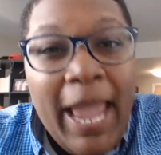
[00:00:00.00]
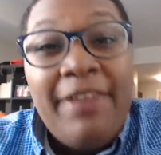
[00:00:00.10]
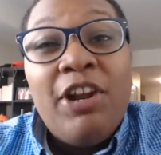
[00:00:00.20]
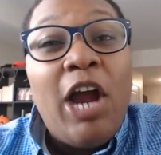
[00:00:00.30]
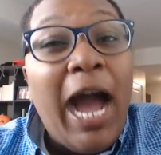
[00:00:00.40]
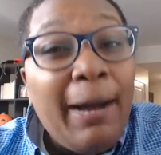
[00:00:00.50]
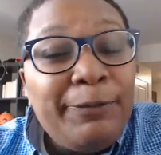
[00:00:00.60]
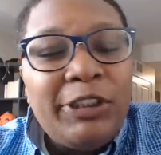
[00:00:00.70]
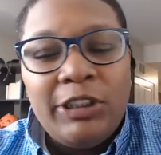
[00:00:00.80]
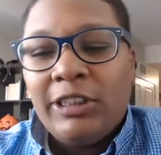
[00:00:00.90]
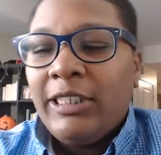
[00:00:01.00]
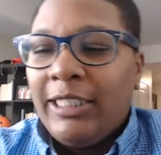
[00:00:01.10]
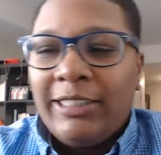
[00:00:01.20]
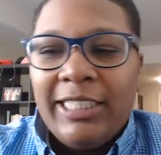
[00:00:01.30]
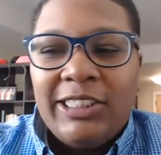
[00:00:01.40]
And their options,
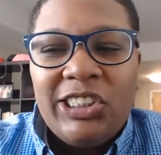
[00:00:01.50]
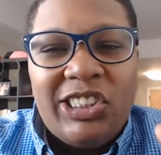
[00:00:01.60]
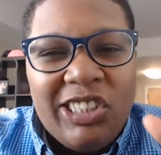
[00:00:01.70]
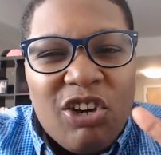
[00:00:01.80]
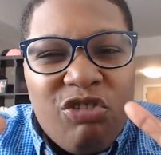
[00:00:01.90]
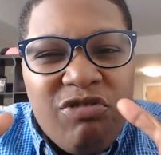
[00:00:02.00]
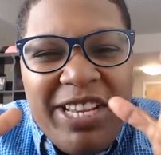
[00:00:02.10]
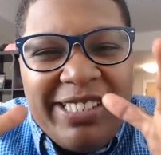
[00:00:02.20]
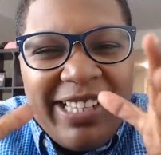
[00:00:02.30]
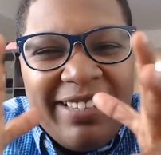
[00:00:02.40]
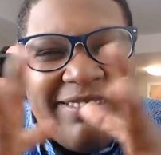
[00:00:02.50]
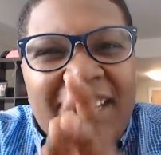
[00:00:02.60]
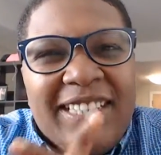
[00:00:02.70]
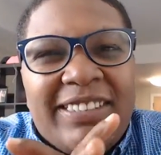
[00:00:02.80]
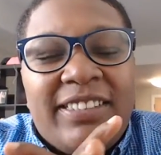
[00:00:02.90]
they just decrease like
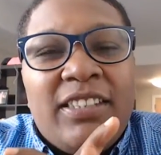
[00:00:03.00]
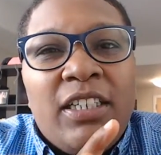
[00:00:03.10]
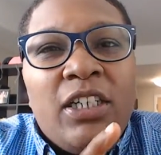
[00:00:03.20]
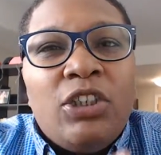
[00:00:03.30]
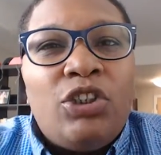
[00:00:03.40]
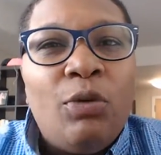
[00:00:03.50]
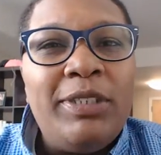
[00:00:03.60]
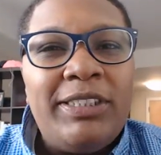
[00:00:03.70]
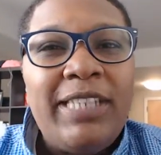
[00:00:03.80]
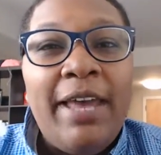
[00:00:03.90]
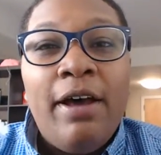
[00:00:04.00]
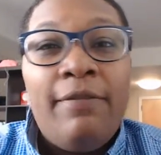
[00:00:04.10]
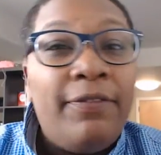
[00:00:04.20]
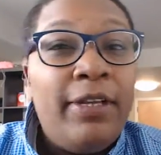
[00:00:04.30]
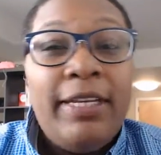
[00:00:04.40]
this. So instead
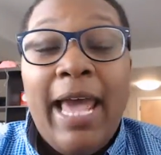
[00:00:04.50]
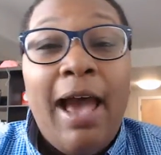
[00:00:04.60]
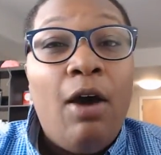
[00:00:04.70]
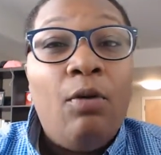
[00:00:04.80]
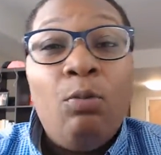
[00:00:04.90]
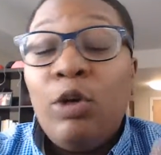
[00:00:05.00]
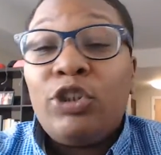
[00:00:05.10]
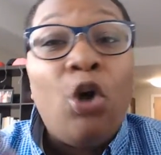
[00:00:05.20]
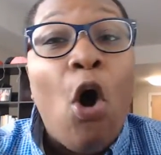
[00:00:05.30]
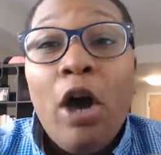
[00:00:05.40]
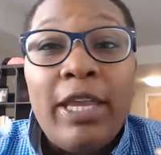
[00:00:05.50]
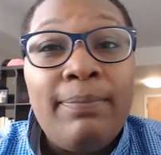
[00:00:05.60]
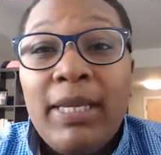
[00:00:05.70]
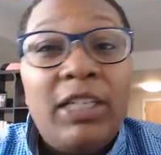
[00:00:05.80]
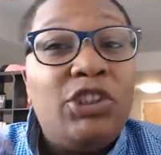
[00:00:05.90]
of now we're
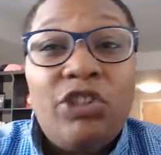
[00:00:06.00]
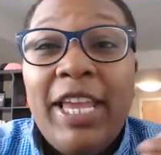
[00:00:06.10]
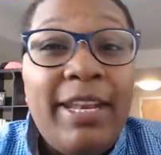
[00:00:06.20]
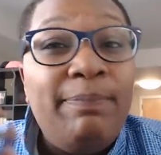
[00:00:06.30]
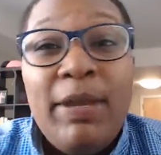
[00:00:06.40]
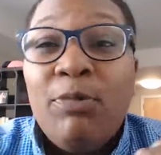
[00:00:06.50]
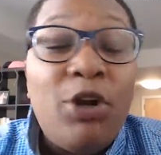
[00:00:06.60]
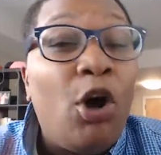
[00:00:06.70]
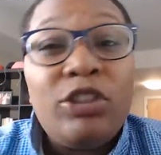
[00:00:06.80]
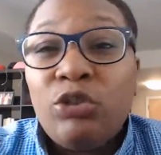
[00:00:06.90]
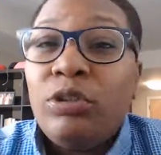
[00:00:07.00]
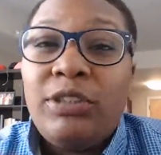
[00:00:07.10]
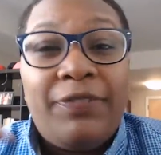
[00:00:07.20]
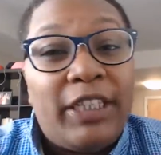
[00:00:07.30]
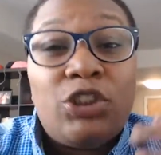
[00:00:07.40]
talking because you're hitting me with all
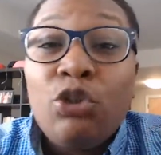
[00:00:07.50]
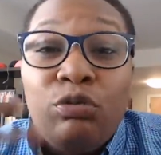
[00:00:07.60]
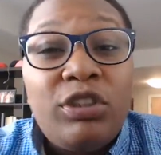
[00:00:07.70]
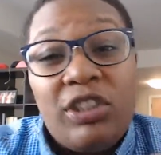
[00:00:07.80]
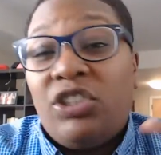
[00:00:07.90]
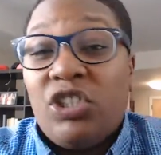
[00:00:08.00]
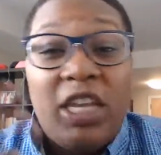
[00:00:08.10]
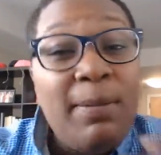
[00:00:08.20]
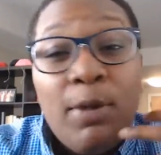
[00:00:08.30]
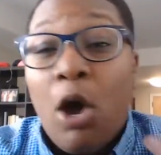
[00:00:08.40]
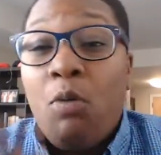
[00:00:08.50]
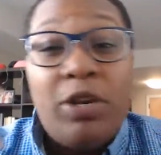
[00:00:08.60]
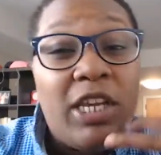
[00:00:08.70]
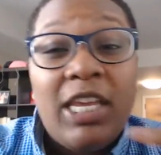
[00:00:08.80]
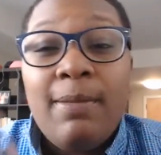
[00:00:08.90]
sorts of excuses, you keep
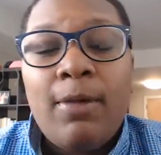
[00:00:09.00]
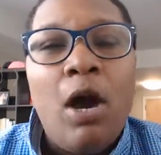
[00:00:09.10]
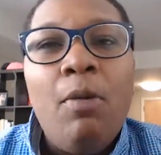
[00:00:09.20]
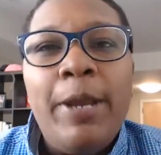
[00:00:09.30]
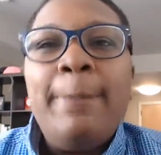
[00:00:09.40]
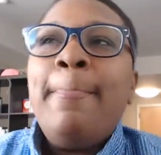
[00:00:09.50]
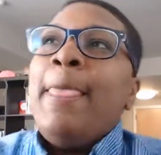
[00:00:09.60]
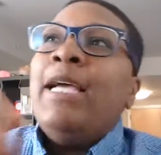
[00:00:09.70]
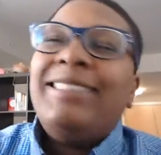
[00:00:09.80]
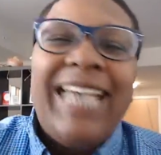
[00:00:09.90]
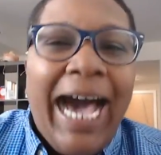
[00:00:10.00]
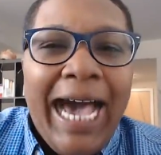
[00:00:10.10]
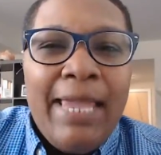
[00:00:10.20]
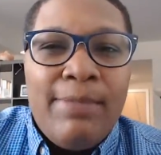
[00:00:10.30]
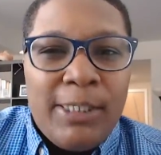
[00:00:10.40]
going, you keep going,
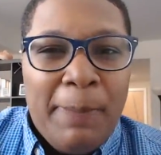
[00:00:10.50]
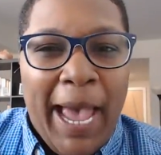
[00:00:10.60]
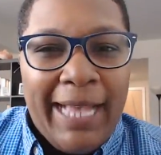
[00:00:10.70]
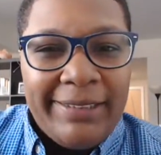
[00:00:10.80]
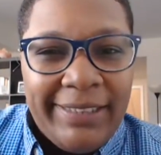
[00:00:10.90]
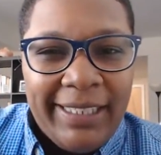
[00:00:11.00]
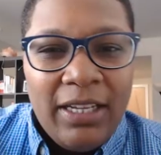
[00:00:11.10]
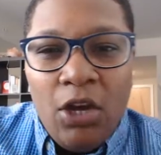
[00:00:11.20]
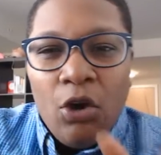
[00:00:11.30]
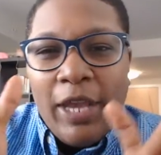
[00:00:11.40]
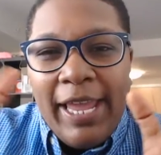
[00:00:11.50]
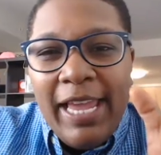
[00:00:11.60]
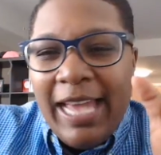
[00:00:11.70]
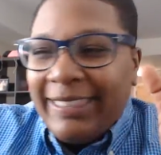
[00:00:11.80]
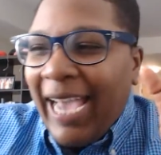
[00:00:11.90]
time is passing.
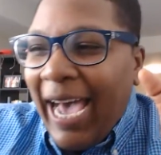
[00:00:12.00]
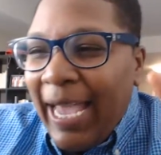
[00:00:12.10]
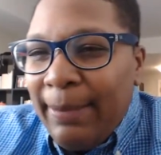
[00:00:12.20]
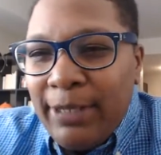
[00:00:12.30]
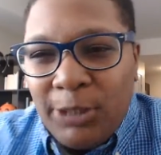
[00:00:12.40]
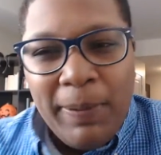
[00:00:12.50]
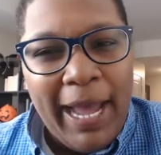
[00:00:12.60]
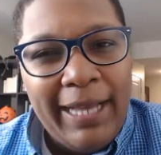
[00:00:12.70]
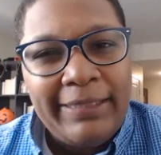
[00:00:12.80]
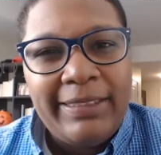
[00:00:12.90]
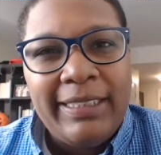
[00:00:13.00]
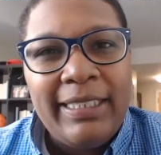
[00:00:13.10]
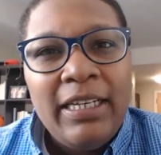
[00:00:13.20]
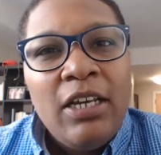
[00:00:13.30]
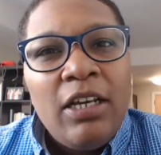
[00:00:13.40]
Okay? Time is passing.